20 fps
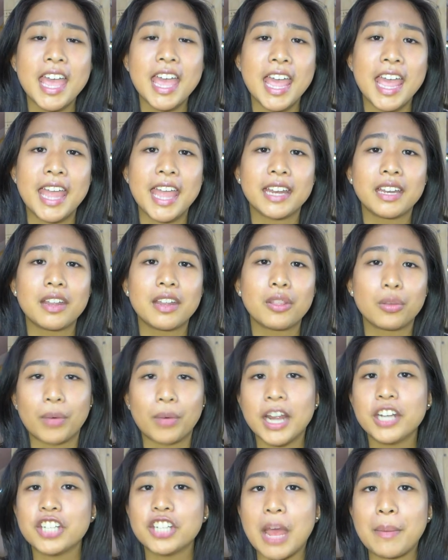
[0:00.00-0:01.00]
in the
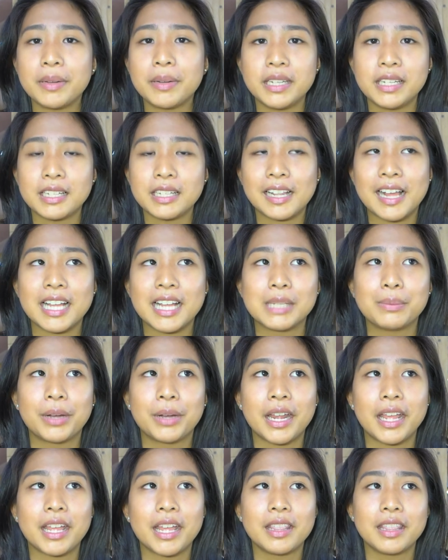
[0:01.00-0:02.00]
right Japanese class,
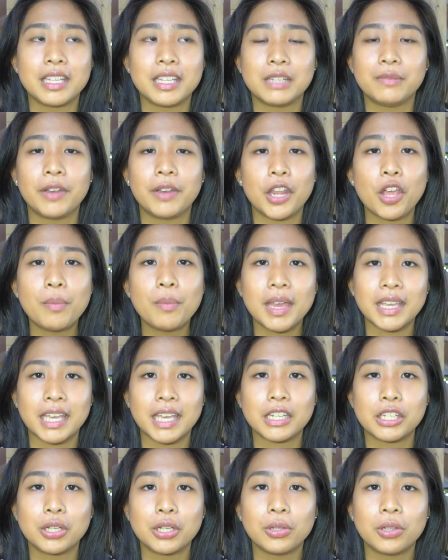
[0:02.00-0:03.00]
but this video might
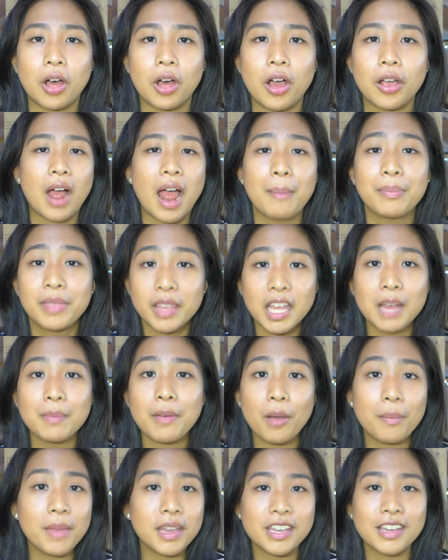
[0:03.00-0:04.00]
get too long. I'm thinking
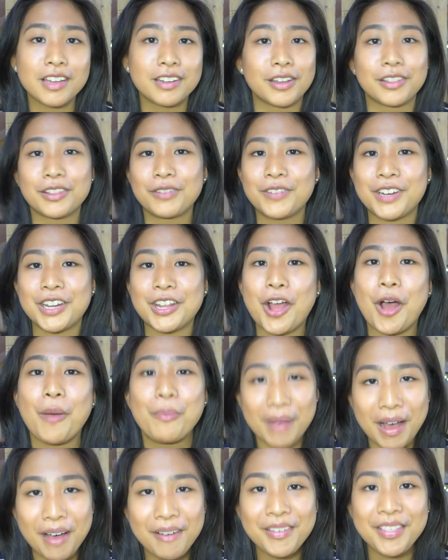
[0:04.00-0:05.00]
about making another video
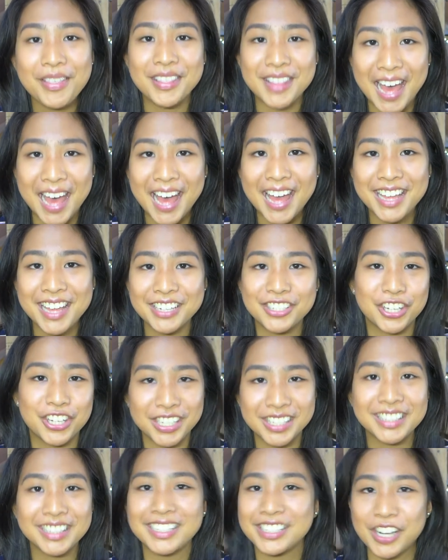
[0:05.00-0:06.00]
about that,
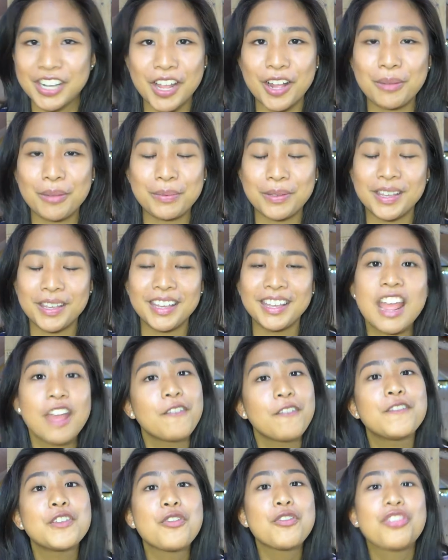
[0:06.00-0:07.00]
just the JLP.
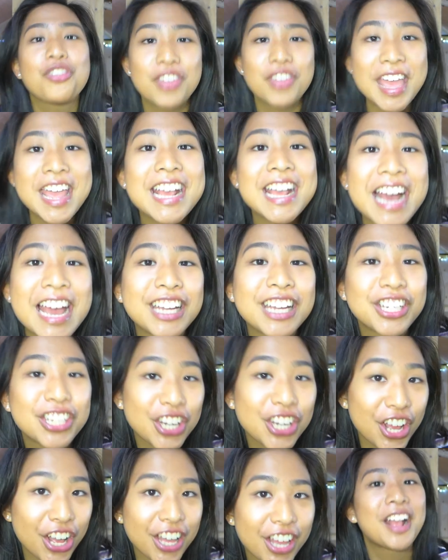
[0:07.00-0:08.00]
If you think I
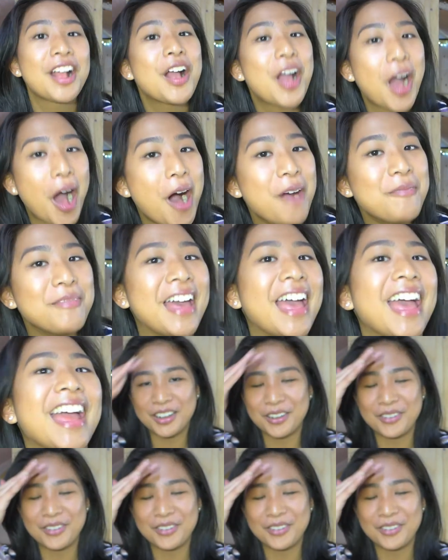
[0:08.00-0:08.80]
should, comment.